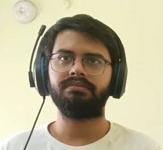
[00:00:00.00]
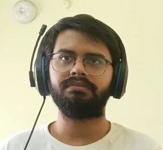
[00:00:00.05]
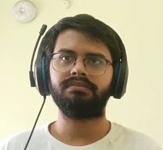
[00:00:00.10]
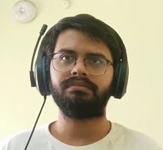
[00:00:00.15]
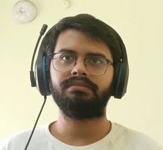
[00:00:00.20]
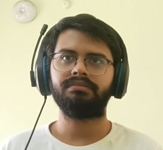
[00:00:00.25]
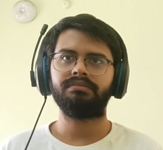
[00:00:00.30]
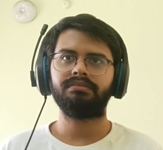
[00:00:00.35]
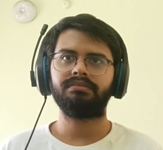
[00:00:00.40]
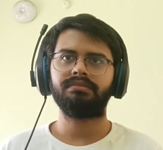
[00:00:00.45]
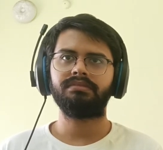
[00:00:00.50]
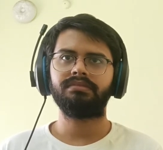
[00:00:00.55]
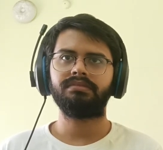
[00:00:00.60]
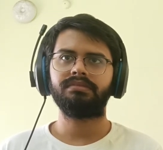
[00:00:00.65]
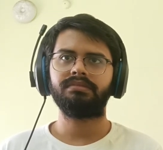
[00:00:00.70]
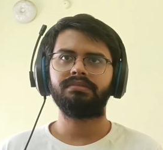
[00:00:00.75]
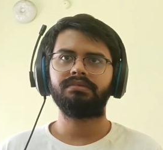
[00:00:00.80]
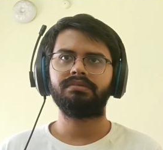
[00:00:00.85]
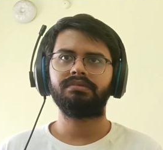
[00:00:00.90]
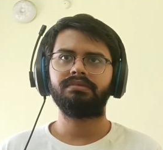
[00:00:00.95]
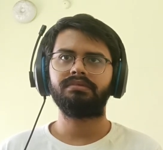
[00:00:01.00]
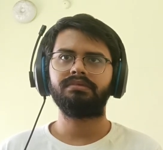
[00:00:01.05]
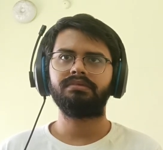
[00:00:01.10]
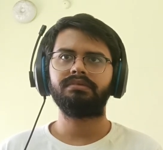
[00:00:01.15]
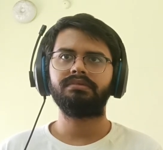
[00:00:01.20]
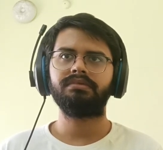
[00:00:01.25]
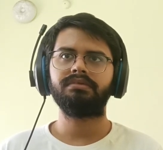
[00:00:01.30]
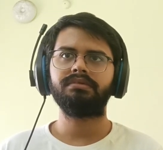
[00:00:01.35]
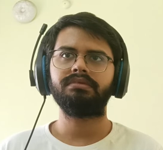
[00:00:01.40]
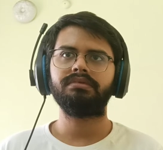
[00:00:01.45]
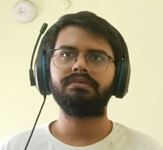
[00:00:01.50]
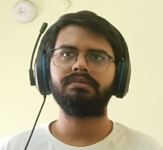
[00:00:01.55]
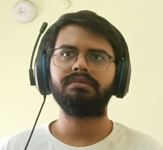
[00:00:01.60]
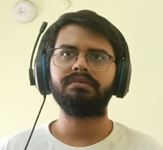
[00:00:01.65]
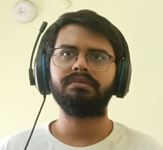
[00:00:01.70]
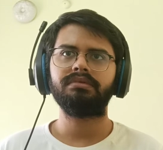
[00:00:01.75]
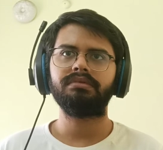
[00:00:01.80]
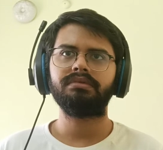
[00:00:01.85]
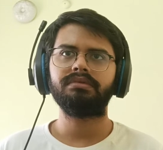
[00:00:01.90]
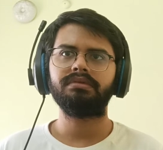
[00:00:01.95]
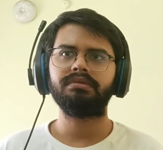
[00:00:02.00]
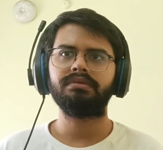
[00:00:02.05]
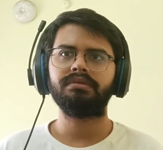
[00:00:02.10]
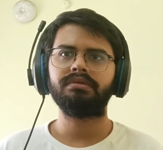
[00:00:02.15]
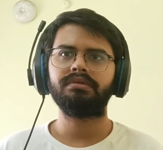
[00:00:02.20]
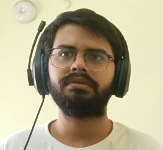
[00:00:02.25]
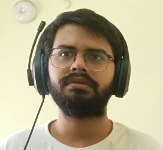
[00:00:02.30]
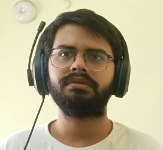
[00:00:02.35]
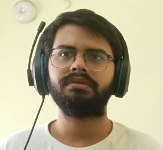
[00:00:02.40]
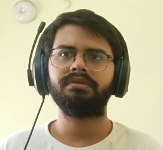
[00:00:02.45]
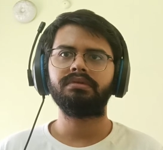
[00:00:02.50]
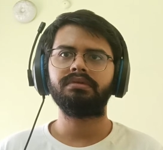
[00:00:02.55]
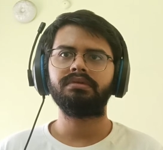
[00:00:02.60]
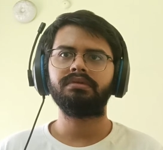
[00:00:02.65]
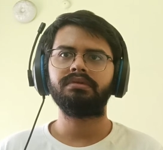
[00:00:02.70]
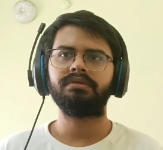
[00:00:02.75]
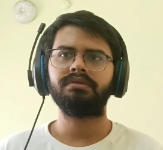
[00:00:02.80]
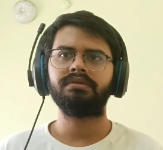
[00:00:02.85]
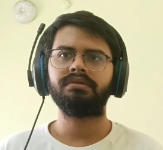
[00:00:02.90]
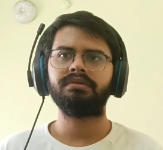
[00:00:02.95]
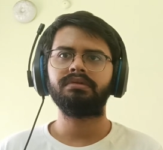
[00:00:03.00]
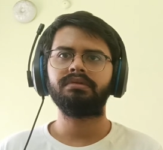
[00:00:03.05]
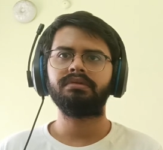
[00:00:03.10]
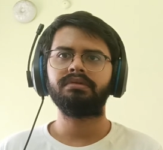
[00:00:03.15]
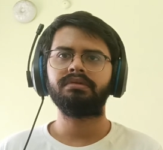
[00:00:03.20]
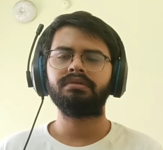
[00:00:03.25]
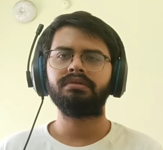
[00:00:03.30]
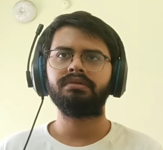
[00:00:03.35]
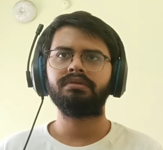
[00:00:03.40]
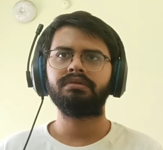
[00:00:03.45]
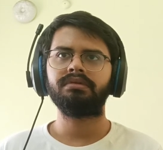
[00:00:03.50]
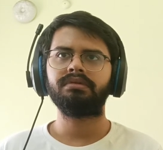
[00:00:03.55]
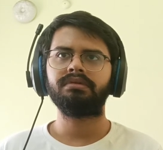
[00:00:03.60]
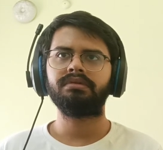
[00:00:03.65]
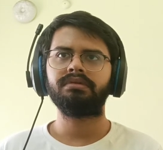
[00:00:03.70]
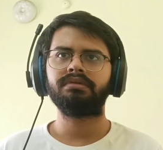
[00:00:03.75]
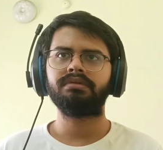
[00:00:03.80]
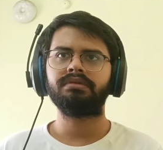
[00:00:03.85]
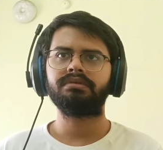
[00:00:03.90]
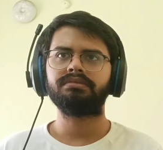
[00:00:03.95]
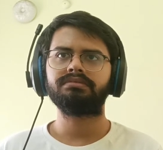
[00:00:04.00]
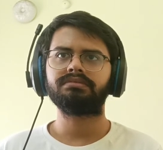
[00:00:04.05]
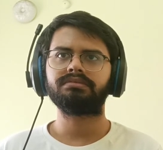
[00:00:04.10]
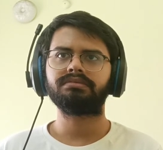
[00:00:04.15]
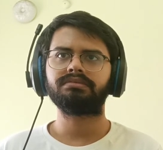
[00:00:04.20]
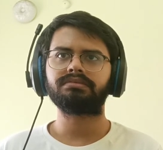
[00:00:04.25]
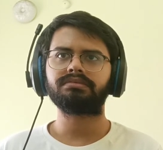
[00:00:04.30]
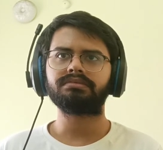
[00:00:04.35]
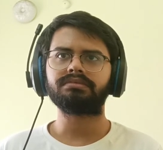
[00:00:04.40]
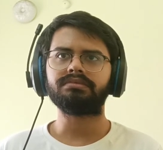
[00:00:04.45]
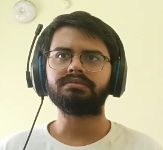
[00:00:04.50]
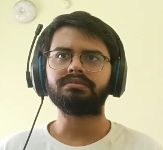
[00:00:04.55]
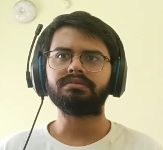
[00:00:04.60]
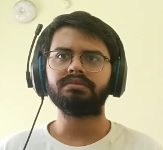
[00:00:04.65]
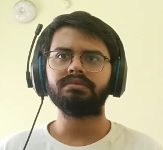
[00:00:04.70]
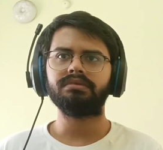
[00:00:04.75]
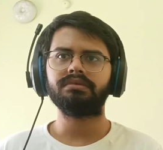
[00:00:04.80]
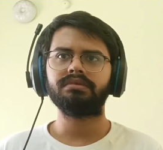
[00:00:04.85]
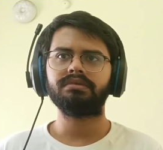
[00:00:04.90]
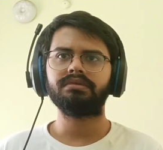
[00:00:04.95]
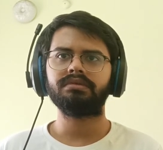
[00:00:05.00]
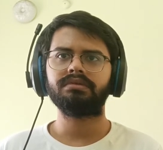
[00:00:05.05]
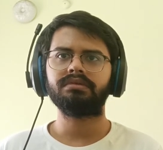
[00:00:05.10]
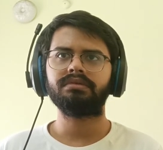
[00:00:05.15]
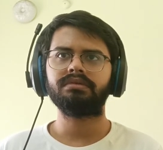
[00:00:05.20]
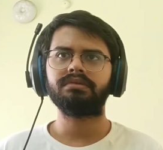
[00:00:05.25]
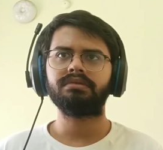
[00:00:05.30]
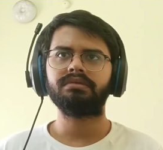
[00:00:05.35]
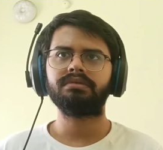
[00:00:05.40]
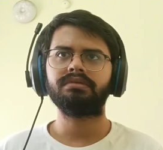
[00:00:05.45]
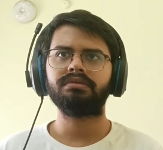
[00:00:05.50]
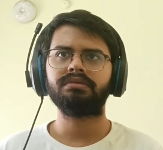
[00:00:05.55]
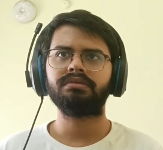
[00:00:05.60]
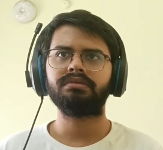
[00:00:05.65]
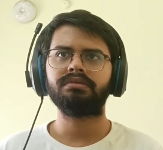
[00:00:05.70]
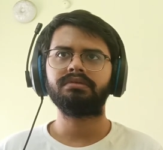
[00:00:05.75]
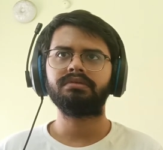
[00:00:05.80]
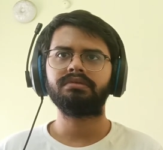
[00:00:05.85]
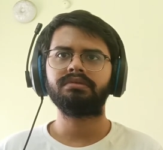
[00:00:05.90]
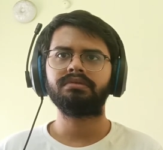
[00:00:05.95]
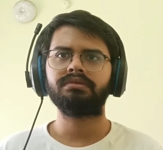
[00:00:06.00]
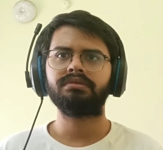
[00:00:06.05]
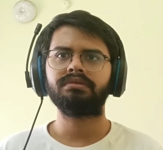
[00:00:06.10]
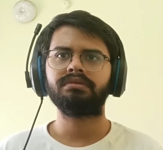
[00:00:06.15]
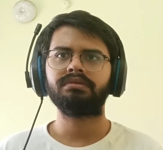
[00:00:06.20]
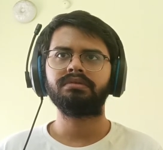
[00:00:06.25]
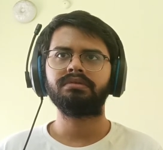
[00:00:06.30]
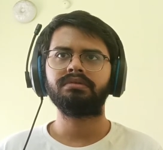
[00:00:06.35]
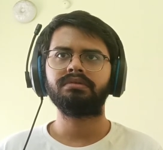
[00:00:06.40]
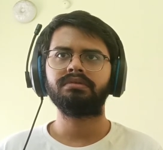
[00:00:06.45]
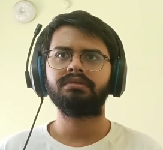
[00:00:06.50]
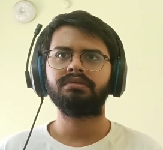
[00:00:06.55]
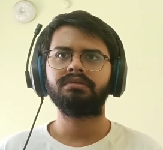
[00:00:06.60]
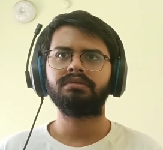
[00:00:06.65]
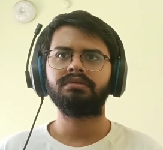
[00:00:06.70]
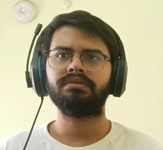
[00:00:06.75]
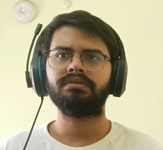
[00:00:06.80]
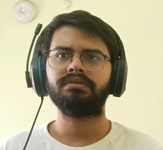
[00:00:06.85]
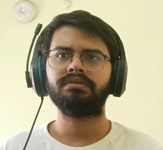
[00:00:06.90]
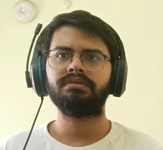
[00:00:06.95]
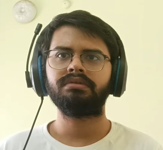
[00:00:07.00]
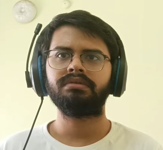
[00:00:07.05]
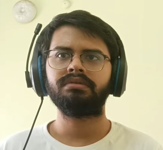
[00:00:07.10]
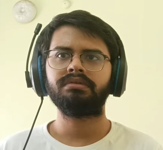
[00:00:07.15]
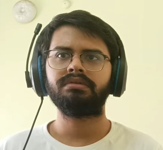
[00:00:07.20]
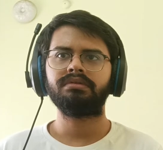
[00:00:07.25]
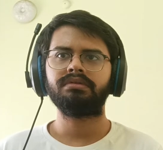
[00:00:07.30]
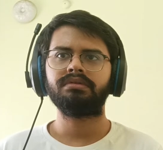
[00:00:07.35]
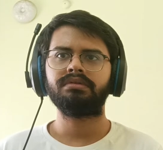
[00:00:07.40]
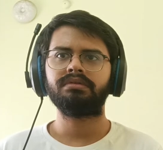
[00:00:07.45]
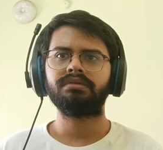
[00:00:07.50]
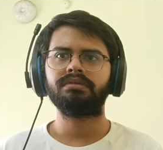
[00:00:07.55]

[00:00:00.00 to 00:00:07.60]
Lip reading: (silence)